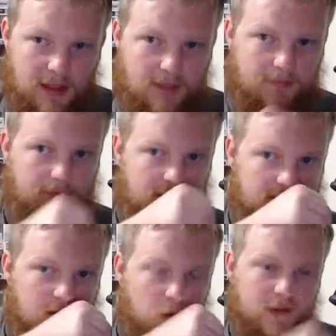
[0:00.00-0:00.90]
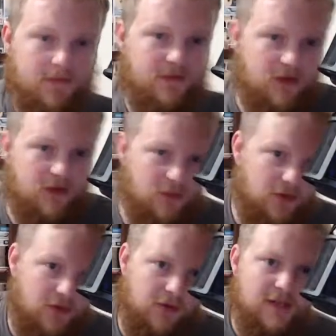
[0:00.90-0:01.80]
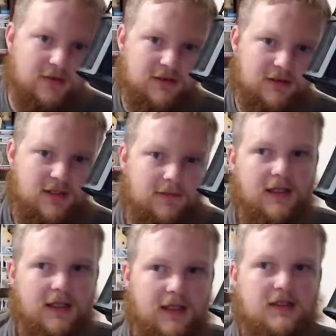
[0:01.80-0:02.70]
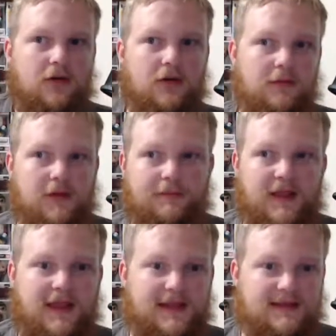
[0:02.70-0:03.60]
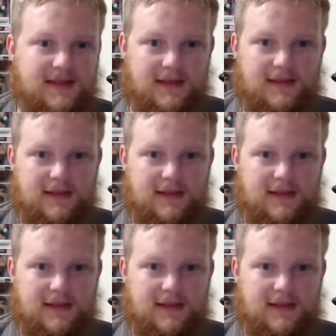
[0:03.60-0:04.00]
sold them through the Creators Club, sold them to Bethesda,